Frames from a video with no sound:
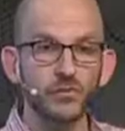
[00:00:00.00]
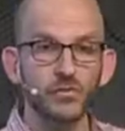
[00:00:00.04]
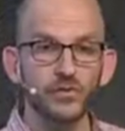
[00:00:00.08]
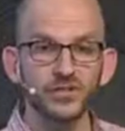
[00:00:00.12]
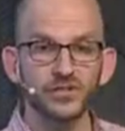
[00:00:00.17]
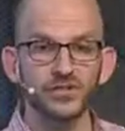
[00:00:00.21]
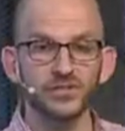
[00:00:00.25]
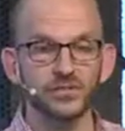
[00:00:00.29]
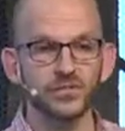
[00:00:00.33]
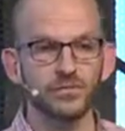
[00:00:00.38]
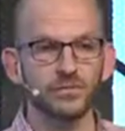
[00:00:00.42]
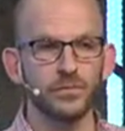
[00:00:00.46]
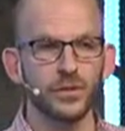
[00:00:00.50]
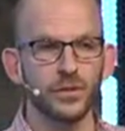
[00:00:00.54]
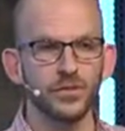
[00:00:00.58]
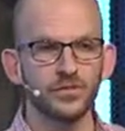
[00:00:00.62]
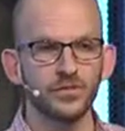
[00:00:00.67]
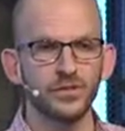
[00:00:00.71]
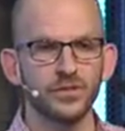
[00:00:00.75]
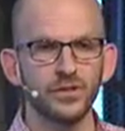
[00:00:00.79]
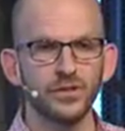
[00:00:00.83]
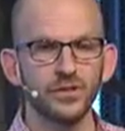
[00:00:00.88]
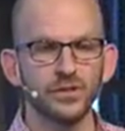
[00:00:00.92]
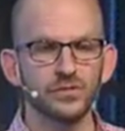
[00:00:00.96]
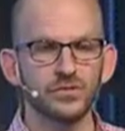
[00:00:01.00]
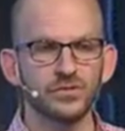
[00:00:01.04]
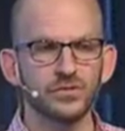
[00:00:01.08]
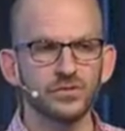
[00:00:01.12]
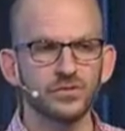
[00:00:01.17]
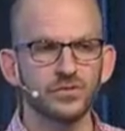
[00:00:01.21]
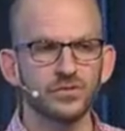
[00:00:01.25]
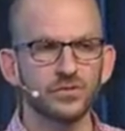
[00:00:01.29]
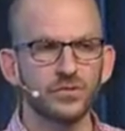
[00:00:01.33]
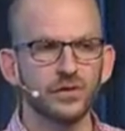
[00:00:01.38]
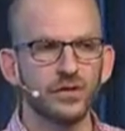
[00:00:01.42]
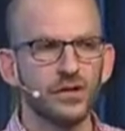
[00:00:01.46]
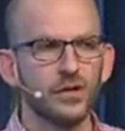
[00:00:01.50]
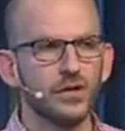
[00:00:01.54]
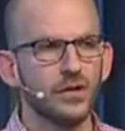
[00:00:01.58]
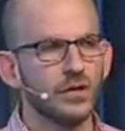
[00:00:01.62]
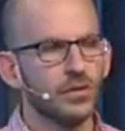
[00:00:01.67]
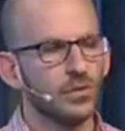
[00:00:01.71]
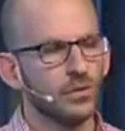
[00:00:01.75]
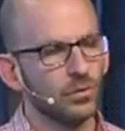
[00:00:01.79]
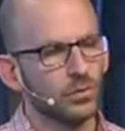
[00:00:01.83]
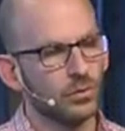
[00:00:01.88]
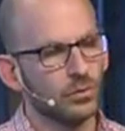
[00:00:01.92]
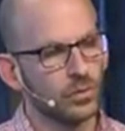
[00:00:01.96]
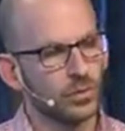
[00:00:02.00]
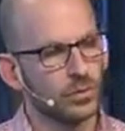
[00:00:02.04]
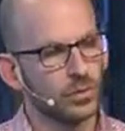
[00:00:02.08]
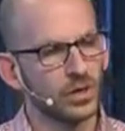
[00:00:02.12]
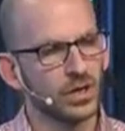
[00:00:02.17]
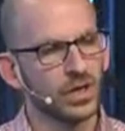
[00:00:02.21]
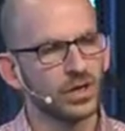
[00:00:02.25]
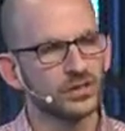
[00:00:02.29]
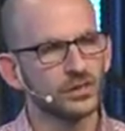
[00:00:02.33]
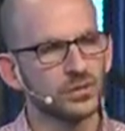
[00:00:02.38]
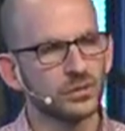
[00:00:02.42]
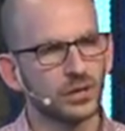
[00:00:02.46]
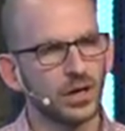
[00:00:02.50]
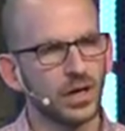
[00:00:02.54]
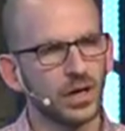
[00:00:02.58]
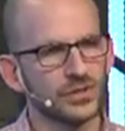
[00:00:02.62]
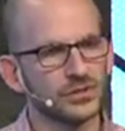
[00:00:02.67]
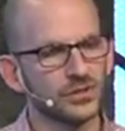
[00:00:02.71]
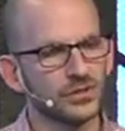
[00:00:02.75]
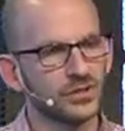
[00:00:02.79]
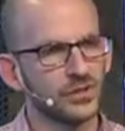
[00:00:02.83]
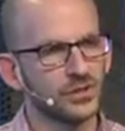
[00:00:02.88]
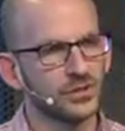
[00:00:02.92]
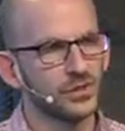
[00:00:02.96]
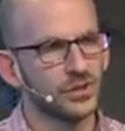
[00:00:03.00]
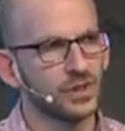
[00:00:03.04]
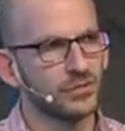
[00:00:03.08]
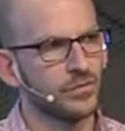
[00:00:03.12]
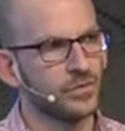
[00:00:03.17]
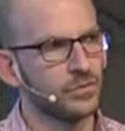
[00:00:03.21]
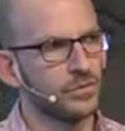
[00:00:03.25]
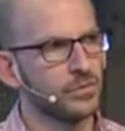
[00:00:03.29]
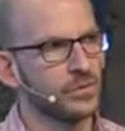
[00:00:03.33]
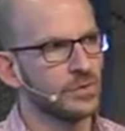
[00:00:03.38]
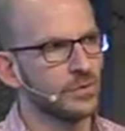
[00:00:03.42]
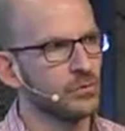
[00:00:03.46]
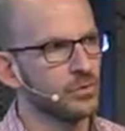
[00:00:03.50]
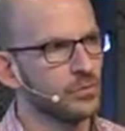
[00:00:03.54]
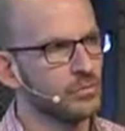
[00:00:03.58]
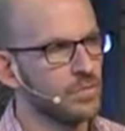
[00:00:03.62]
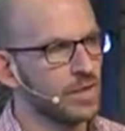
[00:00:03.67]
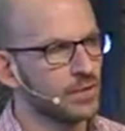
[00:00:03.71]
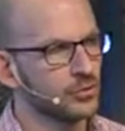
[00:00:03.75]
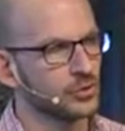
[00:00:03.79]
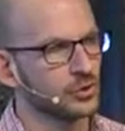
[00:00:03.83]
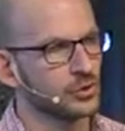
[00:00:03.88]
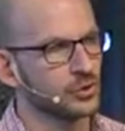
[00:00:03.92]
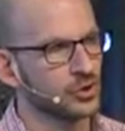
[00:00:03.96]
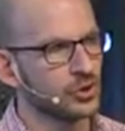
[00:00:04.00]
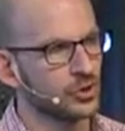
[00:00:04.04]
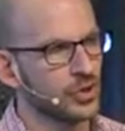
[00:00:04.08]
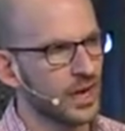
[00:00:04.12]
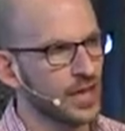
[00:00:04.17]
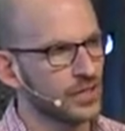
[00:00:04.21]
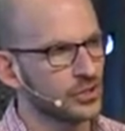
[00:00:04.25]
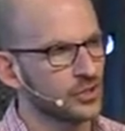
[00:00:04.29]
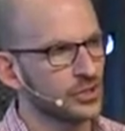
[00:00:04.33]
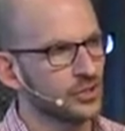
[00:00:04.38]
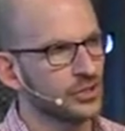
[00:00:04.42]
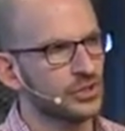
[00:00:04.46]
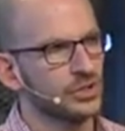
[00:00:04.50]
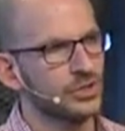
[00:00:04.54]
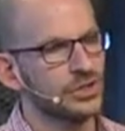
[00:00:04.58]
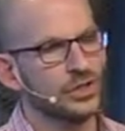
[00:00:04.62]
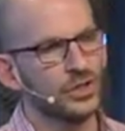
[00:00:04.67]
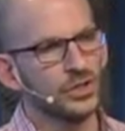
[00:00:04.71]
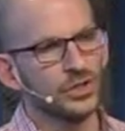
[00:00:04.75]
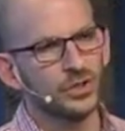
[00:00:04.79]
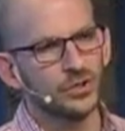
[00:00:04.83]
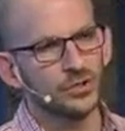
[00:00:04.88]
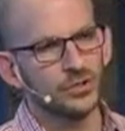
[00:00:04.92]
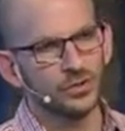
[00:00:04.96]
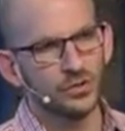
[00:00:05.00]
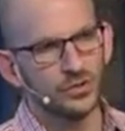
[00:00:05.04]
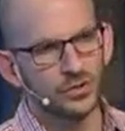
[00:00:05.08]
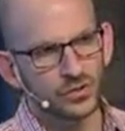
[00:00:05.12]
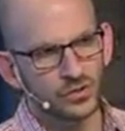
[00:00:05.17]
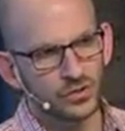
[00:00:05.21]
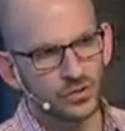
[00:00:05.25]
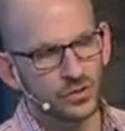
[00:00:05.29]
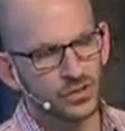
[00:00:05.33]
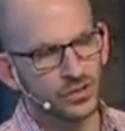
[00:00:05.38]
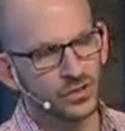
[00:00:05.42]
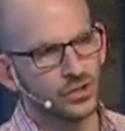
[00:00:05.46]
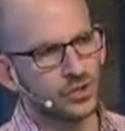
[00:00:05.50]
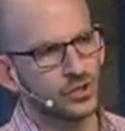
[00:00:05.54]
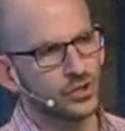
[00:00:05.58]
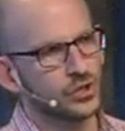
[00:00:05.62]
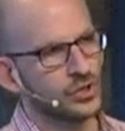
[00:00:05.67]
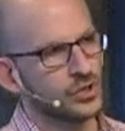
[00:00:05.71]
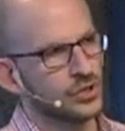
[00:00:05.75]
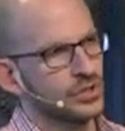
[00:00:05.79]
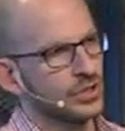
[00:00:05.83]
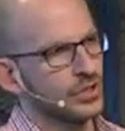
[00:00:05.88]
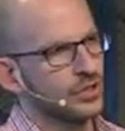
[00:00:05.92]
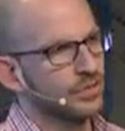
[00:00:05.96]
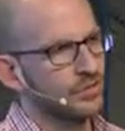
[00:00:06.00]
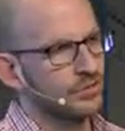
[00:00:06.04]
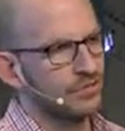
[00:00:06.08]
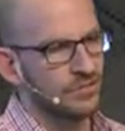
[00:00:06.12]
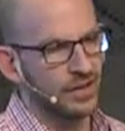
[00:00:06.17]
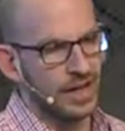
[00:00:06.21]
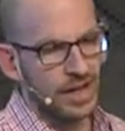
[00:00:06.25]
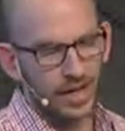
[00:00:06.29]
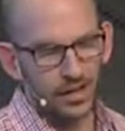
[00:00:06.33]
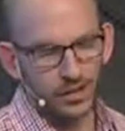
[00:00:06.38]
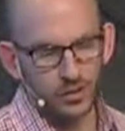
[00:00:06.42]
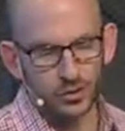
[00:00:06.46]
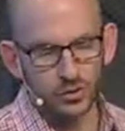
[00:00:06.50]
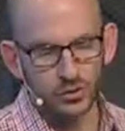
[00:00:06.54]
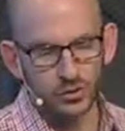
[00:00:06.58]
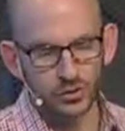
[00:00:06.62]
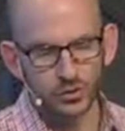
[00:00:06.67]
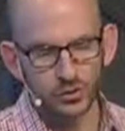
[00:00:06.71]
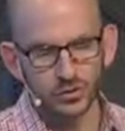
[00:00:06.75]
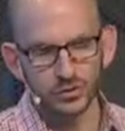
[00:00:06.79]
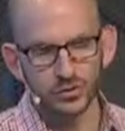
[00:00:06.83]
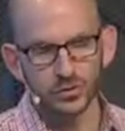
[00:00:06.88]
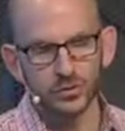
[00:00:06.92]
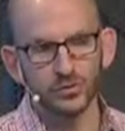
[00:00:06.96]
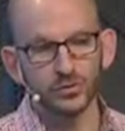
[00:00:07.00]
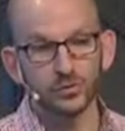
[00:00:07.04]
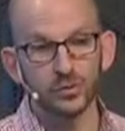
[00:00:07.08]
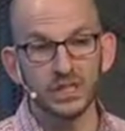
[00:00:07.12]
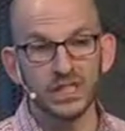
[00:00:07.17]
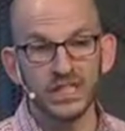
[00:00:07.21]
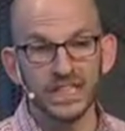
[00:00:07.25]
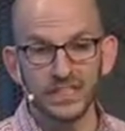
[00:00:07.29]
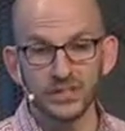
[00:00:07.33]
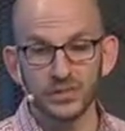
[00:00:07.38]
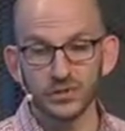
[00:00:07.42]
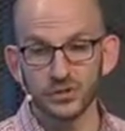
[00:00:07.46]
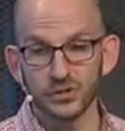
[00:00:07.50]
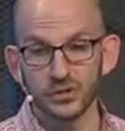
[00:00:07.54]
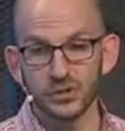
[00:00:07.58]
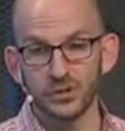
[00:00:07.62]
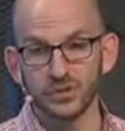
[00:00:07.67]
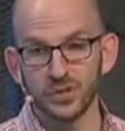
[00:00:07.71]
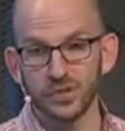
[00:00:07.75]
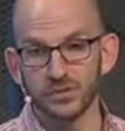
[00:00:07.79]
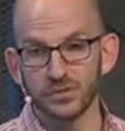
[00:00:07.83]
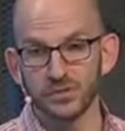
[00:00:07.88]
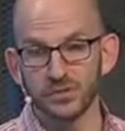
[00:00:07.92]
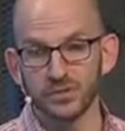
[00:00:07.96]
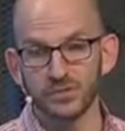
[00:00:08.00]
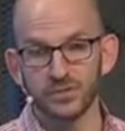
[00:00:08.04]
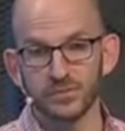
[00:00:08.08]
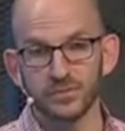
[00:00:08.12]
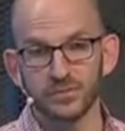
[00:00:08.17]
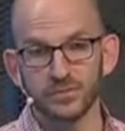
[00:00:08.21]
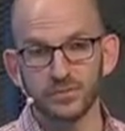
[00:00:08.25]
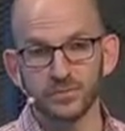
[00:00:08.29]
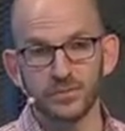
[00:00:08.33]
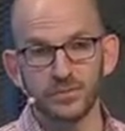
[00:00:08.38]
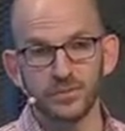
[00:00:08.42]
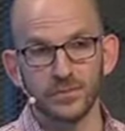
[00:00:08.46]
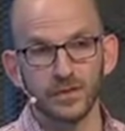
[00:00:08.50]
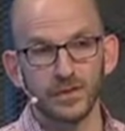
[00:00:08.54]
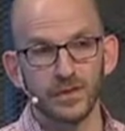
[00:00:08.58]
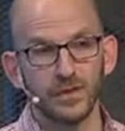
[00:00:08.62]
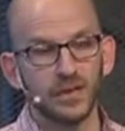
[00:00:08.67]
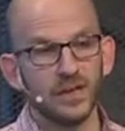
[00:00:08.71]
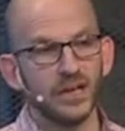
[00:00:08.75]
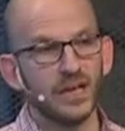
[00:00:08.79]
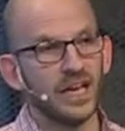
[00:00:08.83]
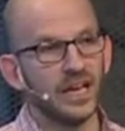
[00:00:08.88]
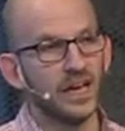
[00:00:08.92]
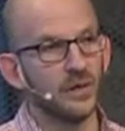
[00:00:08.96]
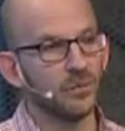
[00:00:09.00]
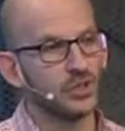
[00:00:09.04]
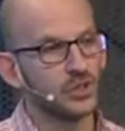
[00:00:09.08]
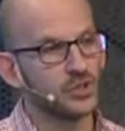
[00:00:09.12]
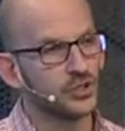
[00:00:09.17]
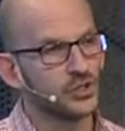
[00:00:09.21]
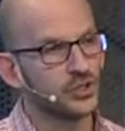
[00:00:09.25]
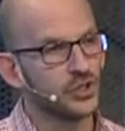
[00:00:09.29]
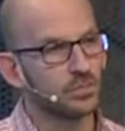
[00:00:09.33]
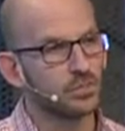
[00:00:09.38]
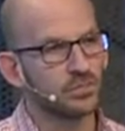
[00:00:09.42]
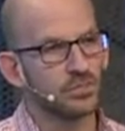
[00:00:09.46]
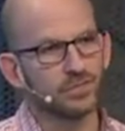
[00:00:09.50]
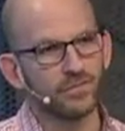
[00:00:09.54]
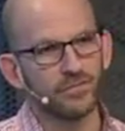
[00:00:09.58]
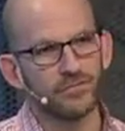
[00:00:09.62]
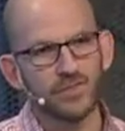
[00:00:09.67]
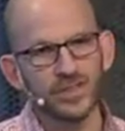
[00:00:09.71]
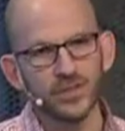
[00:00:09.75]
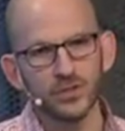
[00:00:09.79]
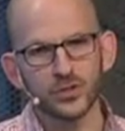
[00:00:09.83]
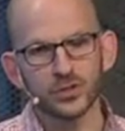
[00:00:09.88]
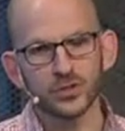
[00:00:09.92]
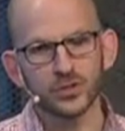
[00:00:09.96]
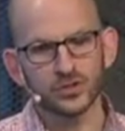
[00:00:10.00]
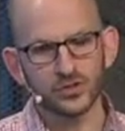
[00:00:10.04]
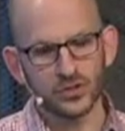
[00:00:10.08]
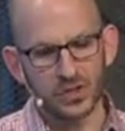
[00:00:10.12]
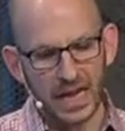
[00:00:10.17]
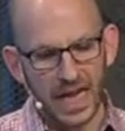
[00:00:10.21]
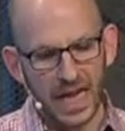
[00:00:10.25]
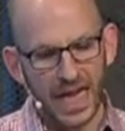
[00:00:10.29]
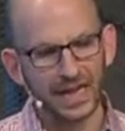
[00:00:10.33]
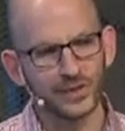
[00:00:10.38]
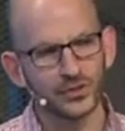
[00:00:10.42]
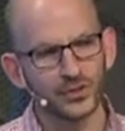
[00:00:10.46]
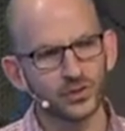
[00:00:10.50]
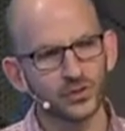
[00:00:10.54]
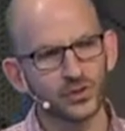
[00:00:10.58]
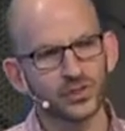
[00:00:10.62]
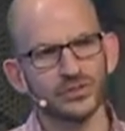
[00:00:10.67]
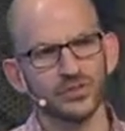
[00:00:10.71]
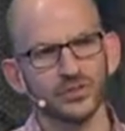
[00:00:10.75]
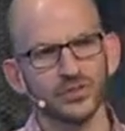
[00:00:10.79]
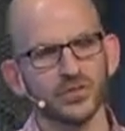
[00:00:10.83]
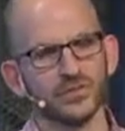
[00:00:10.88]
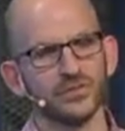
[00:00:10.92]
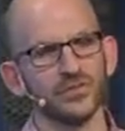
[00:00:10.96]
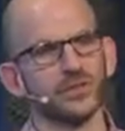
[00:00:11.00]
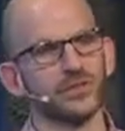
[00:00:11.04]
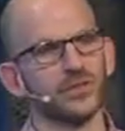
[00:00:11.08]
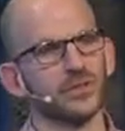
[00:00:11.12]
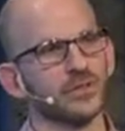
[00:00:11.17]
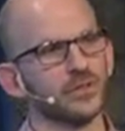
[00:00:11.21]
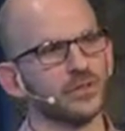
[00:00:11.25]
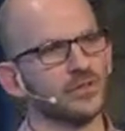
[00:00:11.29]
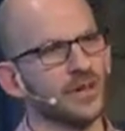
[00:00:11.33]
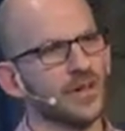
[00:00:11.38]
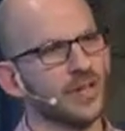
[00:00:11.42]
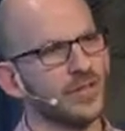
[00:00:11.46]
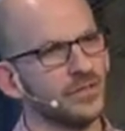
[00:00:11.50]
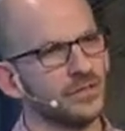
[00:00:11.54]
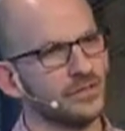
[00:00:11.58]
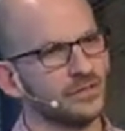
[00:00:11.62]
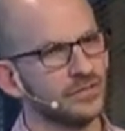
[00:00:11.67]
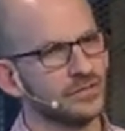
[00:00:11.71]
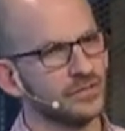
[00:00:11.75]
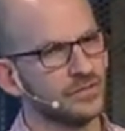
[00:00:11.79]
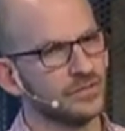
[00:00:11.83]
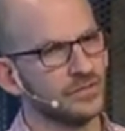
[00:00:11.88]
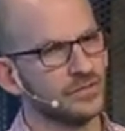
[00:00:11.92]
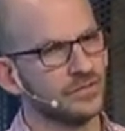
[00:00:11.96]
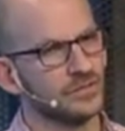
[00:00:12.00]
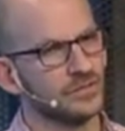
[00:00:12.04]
off with a set of Post-it notes. We went on to a Concierge MVP. We measured traction, usage, value, relationships, and we shipped the features that actually delivered those values